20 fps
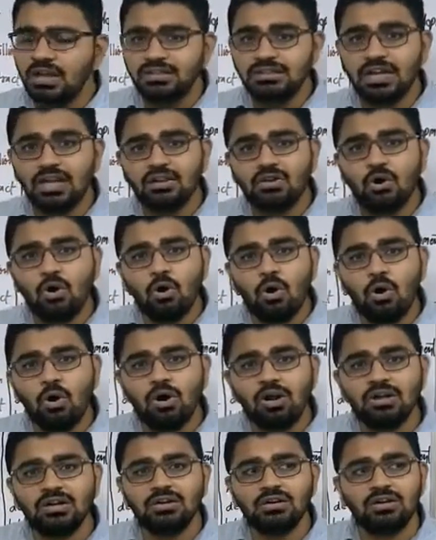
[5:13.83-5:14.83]
they are
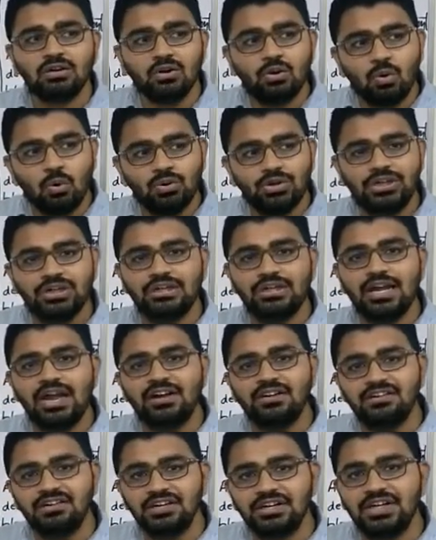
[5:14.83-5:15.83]
all quoted
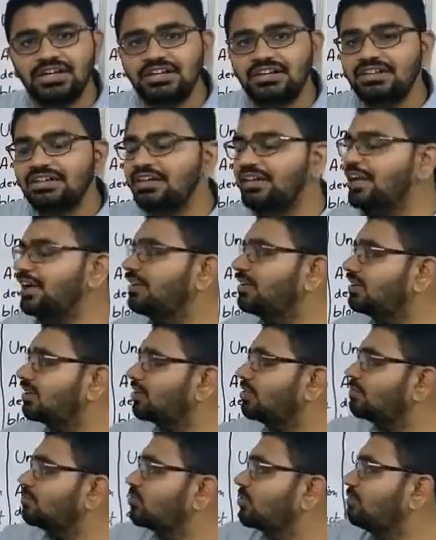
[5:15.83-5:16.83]
and traded in
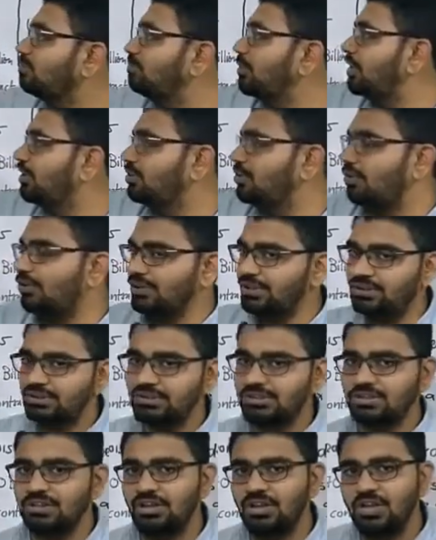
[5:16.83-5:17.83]
terms of
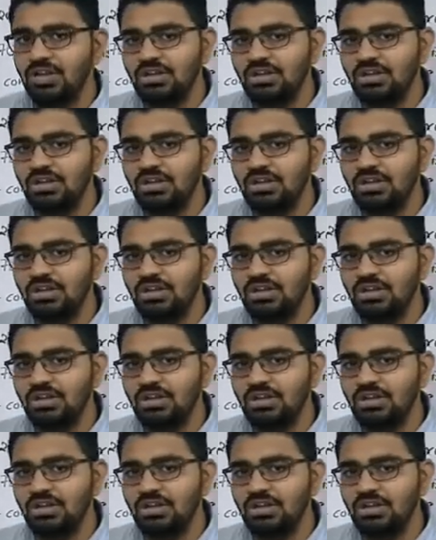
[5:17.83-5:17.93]
bitcoins.